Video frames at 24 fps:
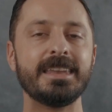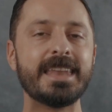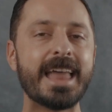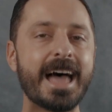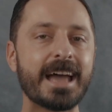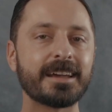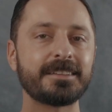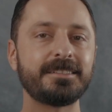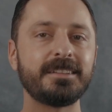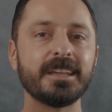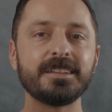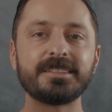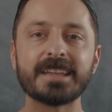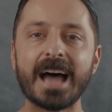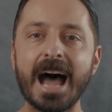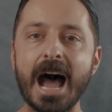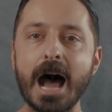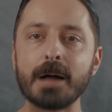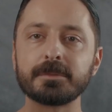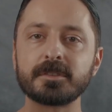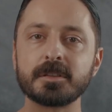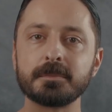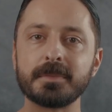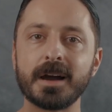Next is
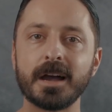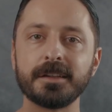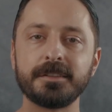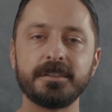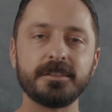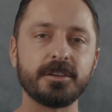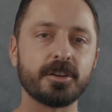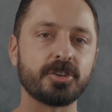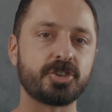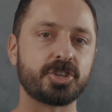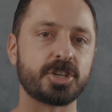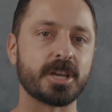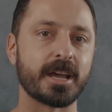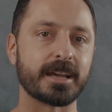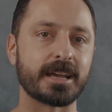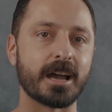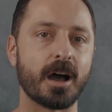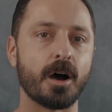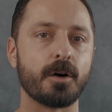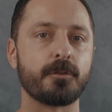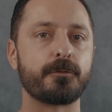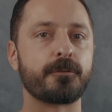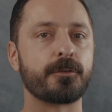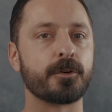optimizing your
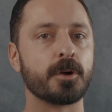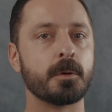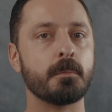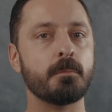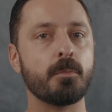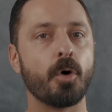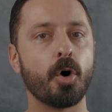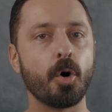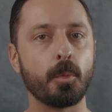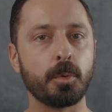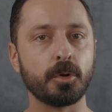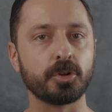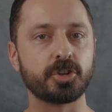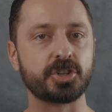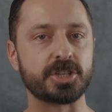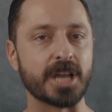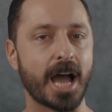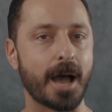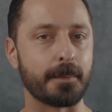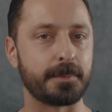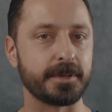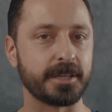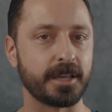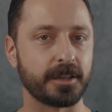checkout for a mobile
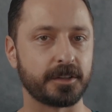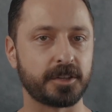shopping